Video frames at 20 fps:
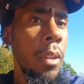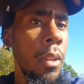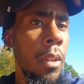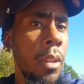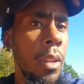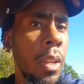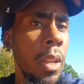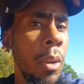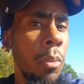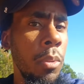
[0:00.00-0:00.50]

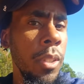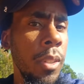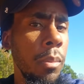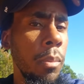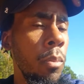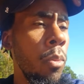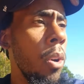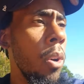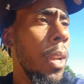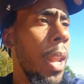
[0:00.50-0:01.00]
It was
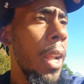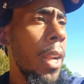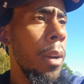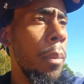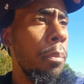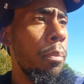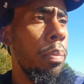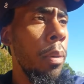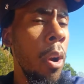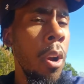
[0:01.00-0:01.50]
more like a
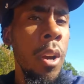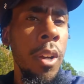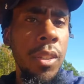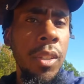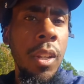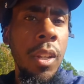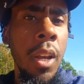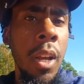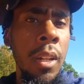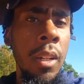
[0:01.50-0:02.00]
Bronx
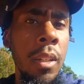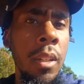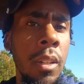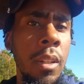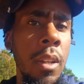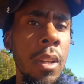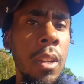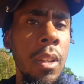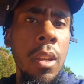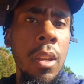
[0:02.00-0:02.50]
color,
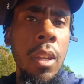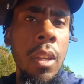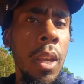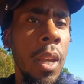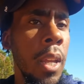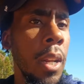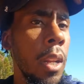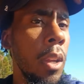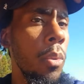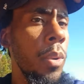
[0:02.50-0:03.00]

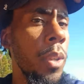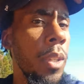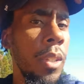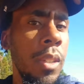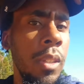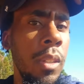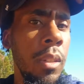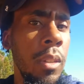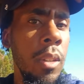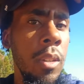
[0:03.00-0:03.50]
and it
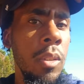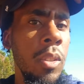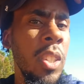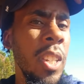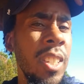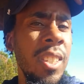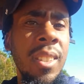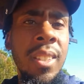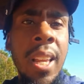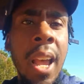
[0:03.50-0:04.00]
was
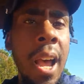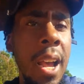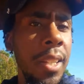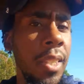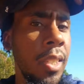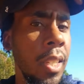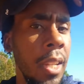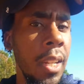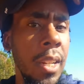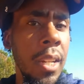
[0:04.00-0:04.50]
just
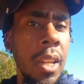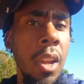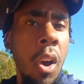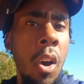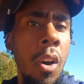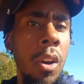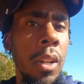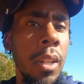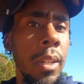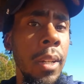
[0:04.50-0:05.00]
toxicity
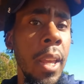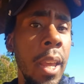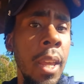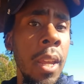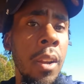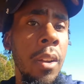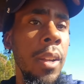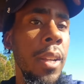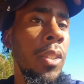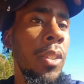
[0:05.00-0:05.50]
all in the
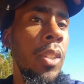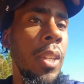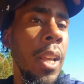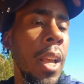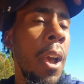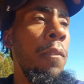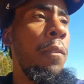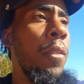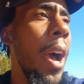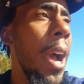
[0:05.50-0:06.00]
air. I
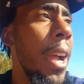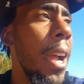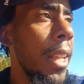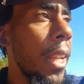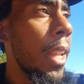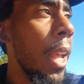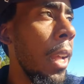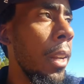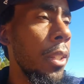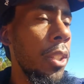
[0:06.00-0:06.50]
find it
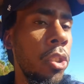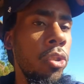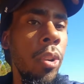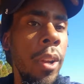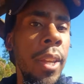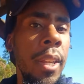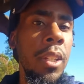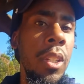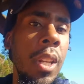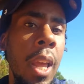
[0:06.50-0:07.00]
kind of
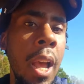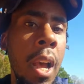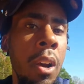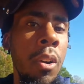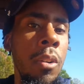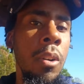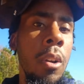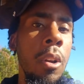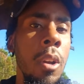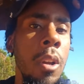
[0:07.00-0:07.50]
strange how
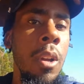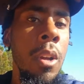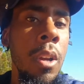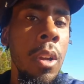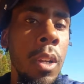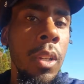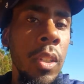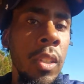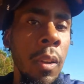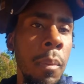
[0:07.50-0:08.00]

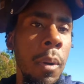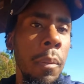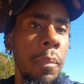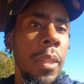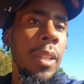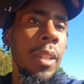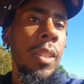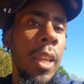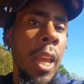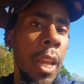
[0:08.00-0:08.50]
some of
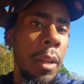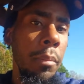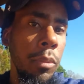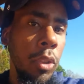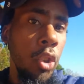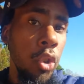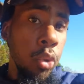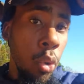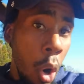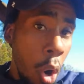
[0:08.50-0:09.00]
these same
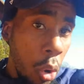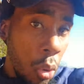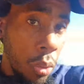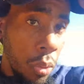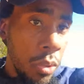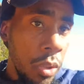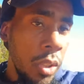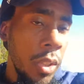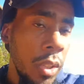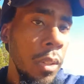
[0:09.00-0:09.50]

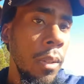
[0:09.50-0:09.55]
drones